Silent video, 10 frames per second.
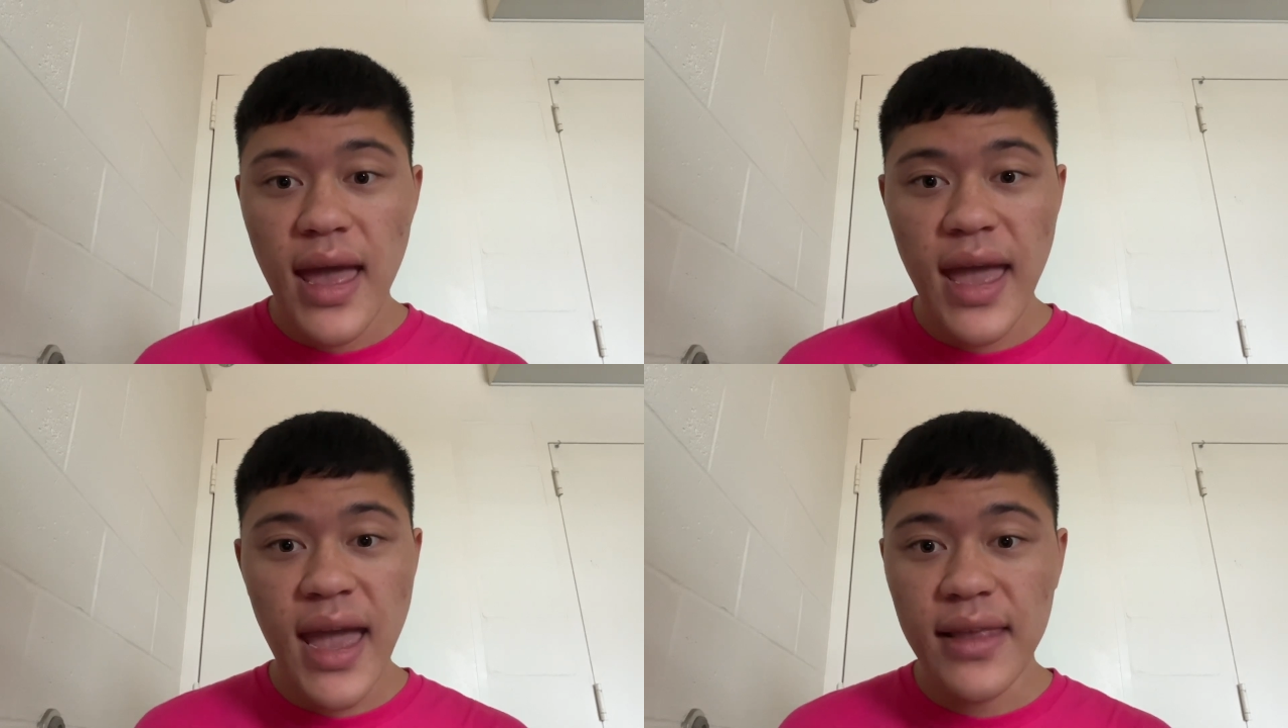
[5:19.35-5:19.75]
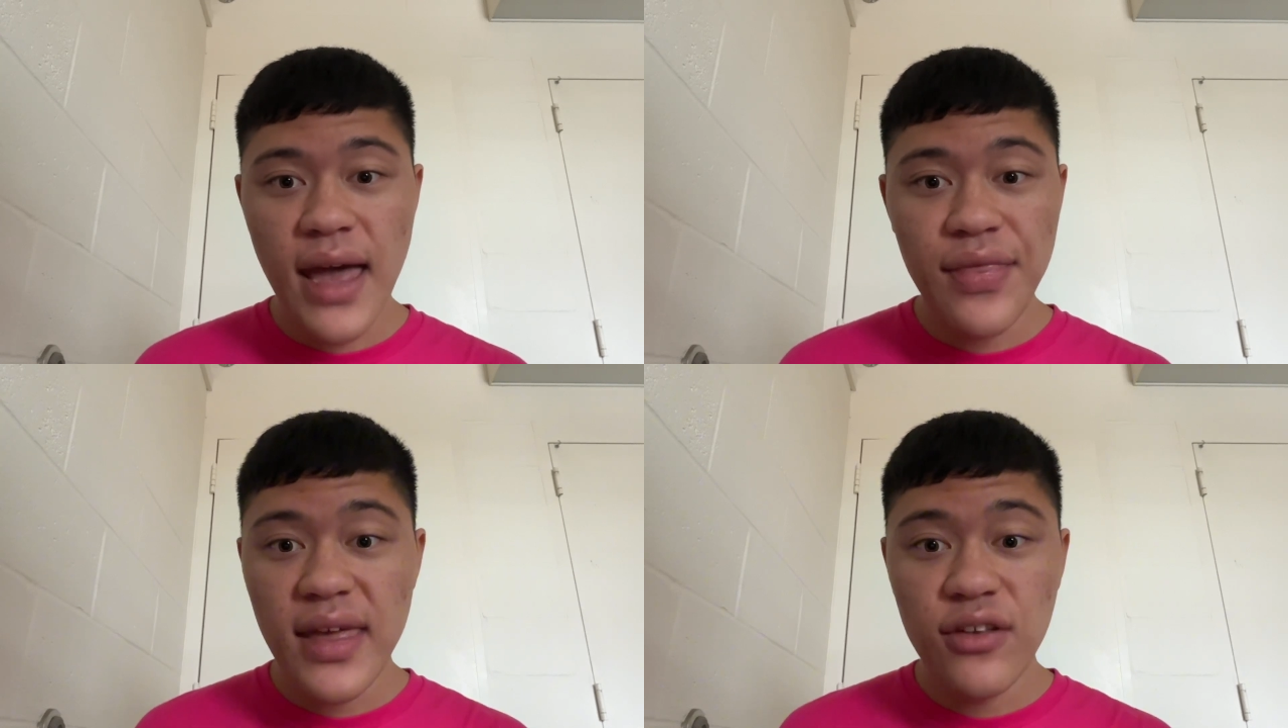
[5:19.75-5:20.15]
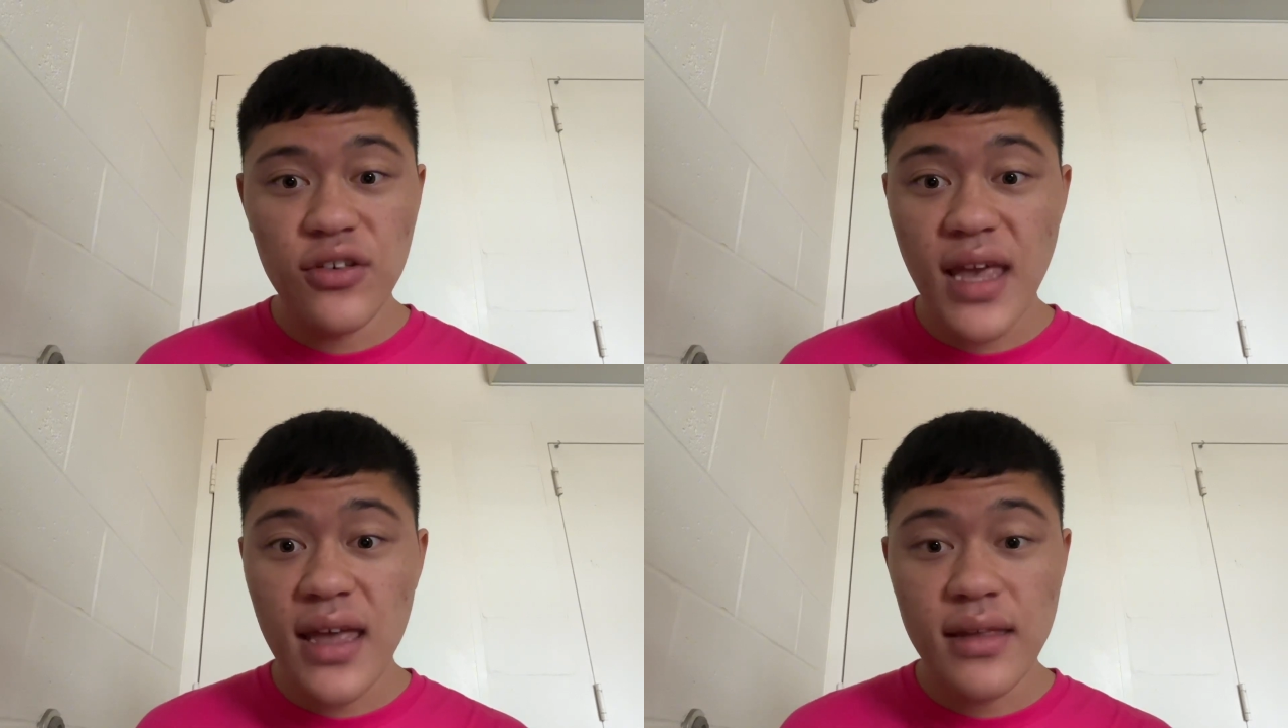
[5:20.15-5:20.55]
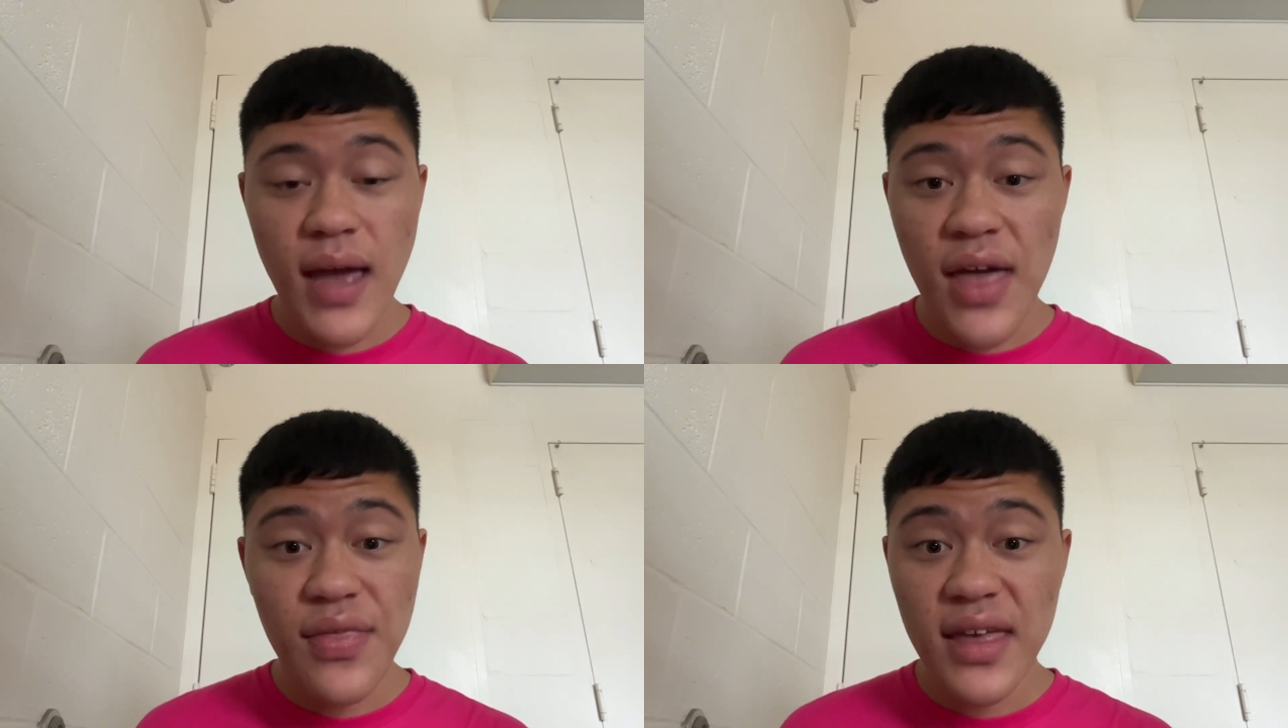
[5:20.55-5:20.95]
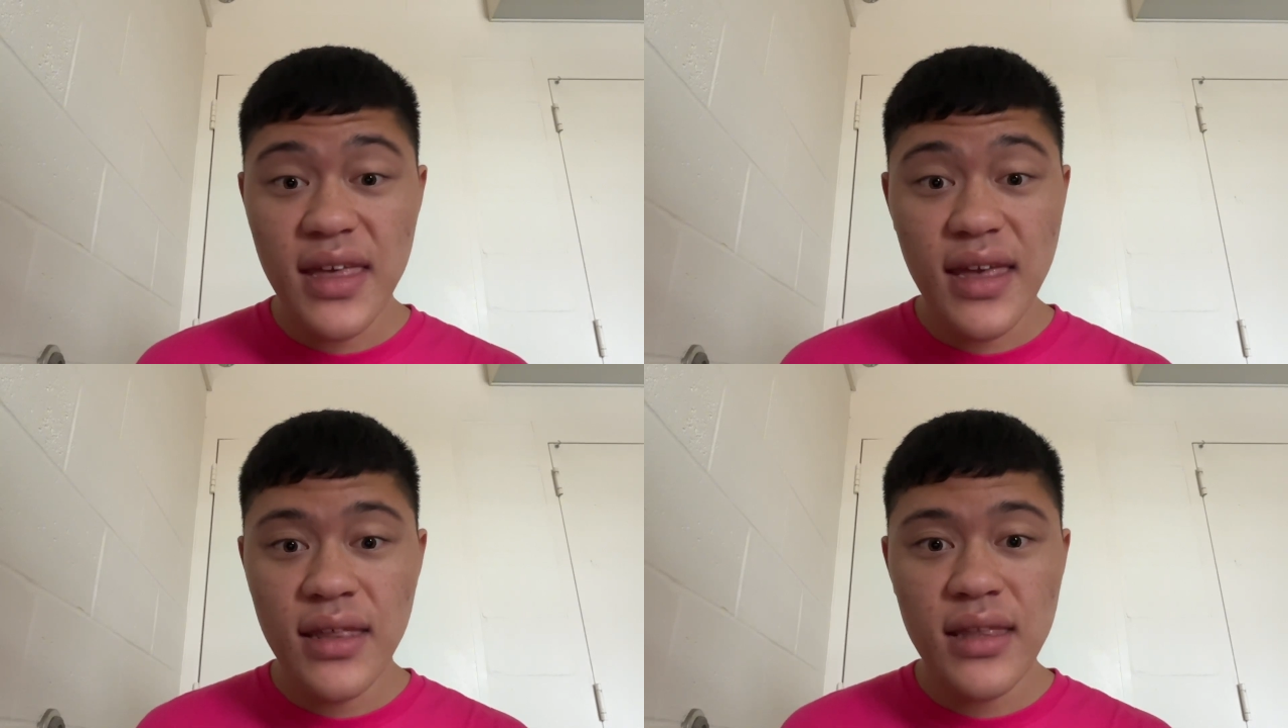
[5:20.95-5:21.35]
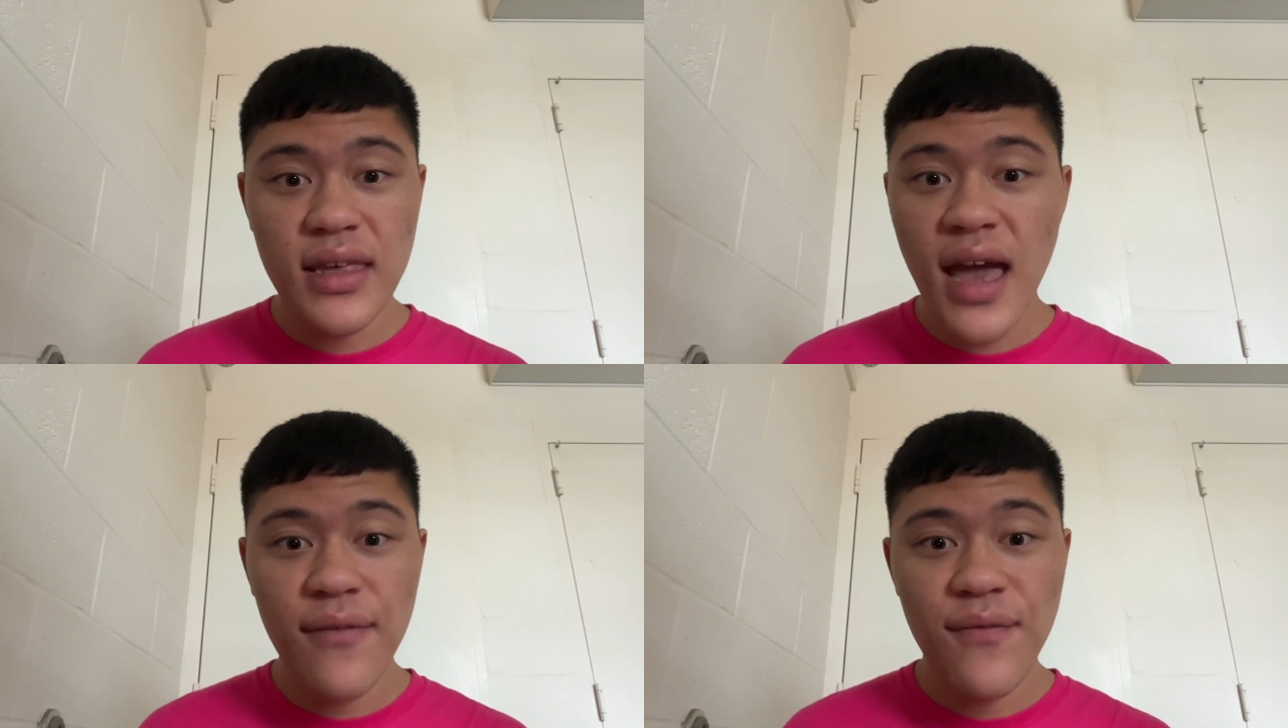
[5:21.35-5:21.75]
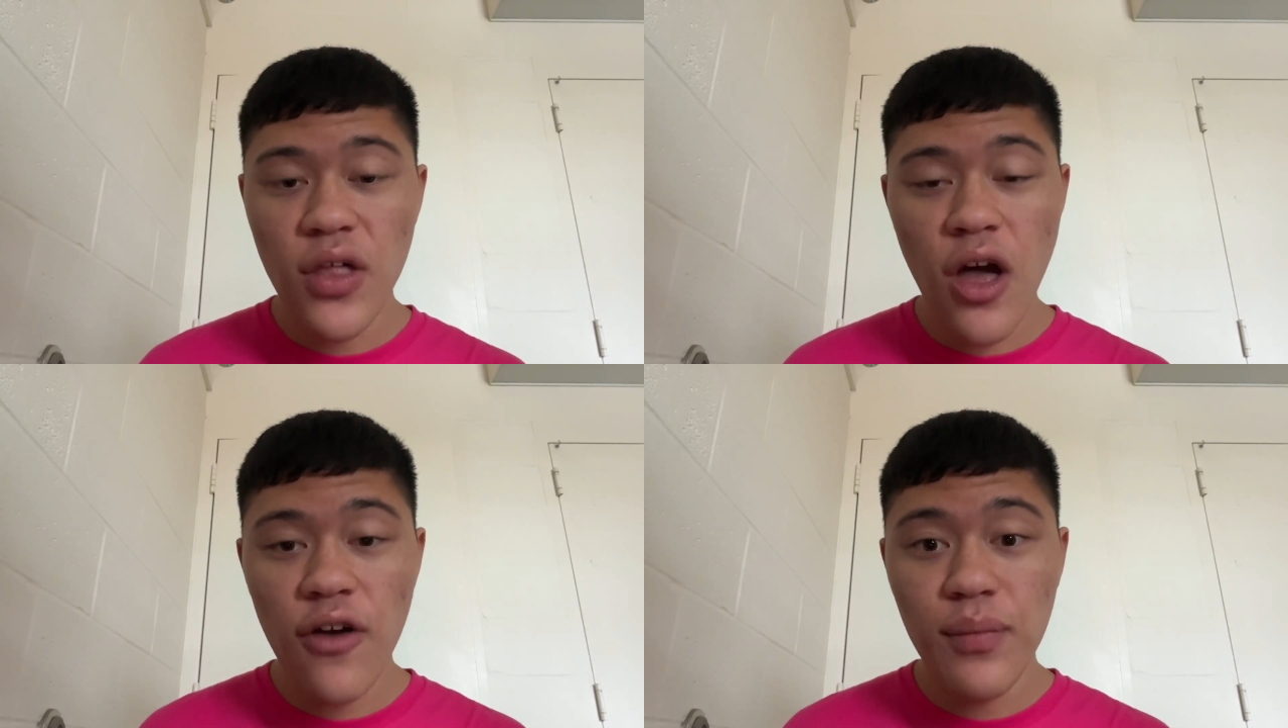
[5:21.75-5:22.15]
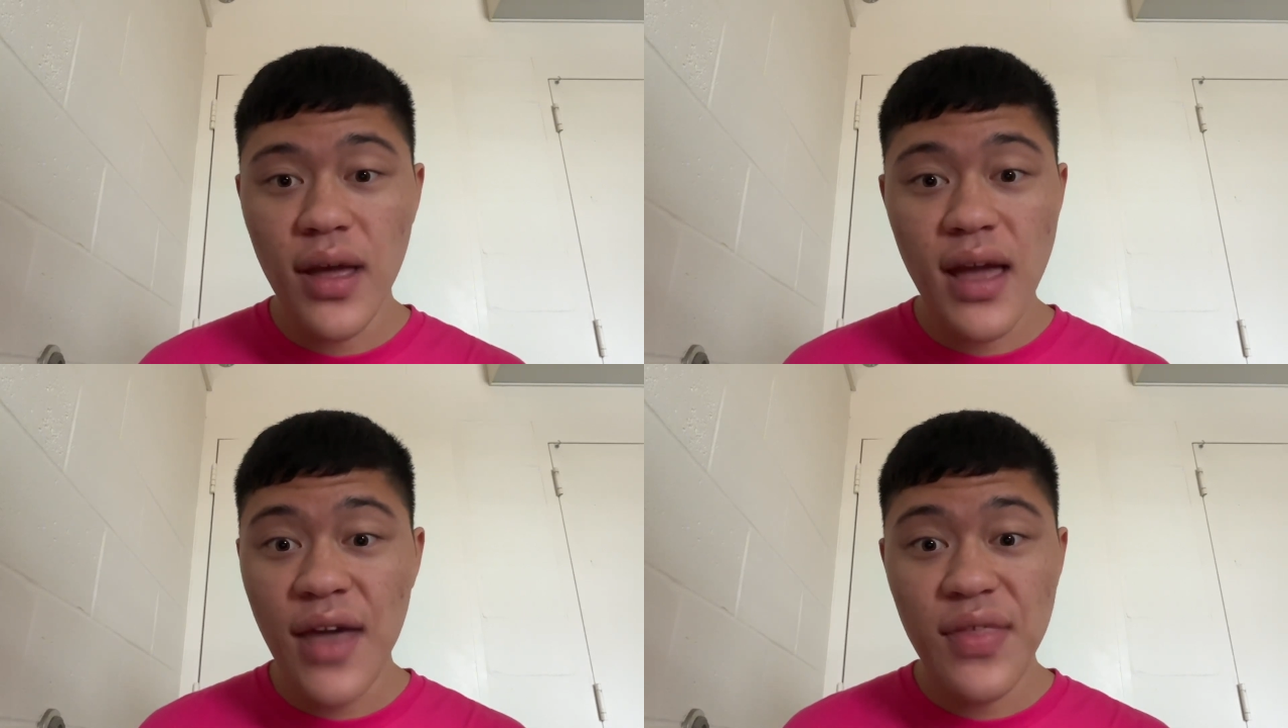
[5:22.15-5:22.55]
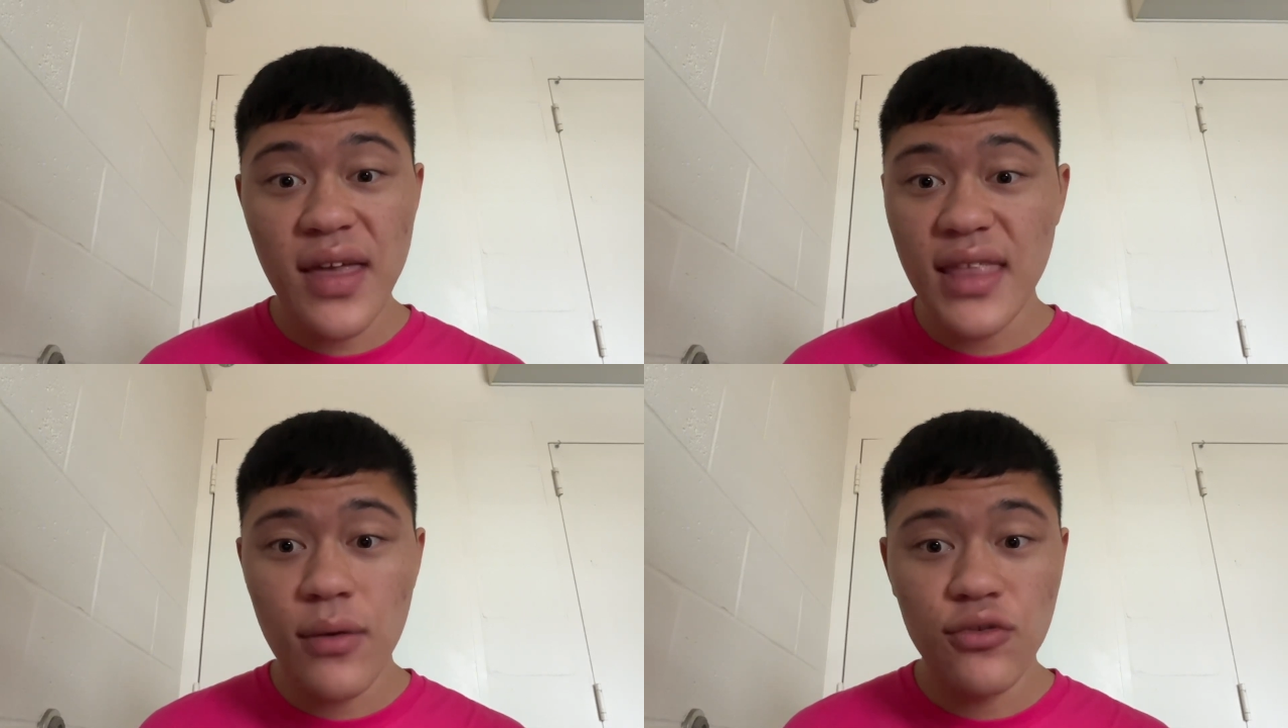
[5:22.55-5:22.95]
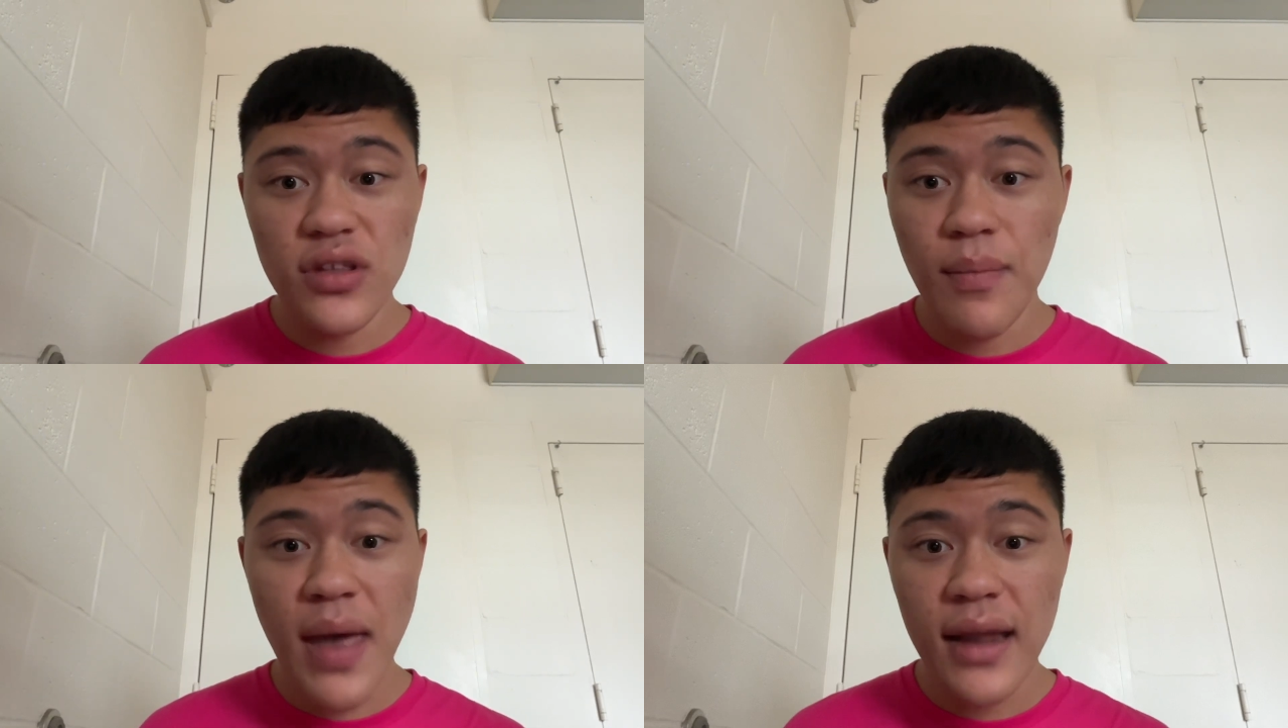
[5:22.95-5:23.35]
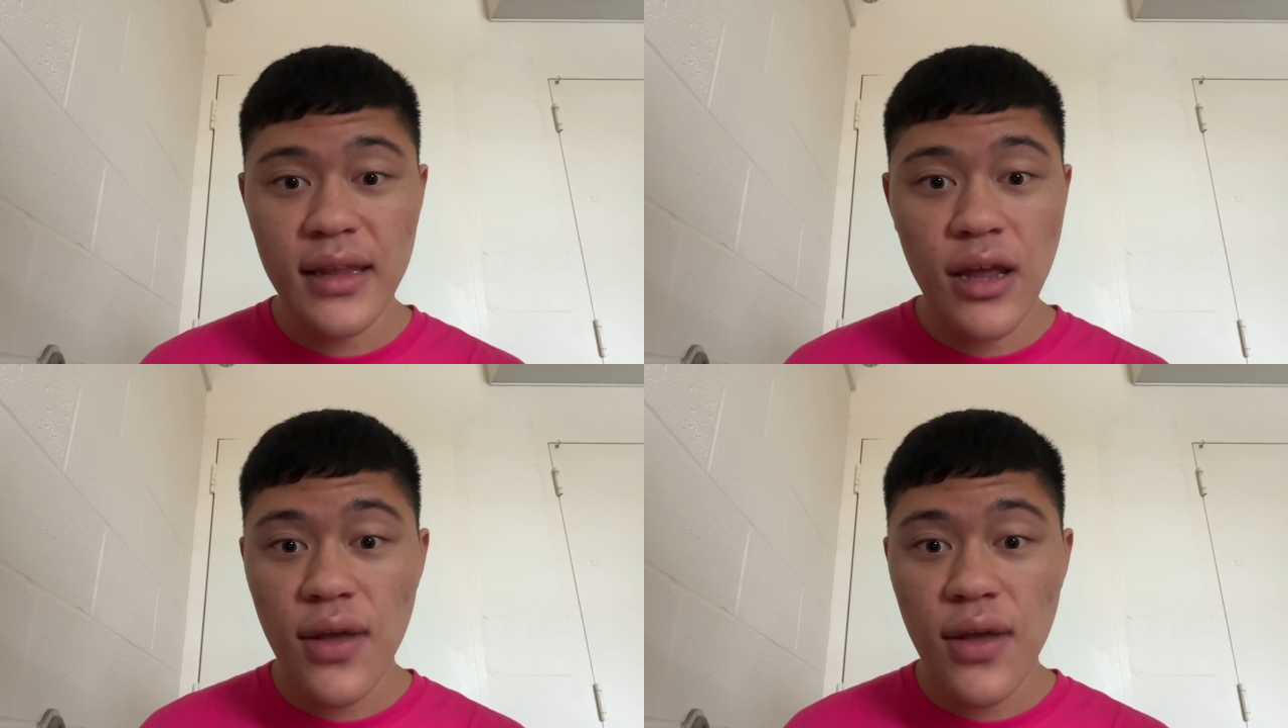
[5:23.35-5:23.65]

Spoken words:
And I think he just had and then he kind of fell off, but I think that was just a bad year.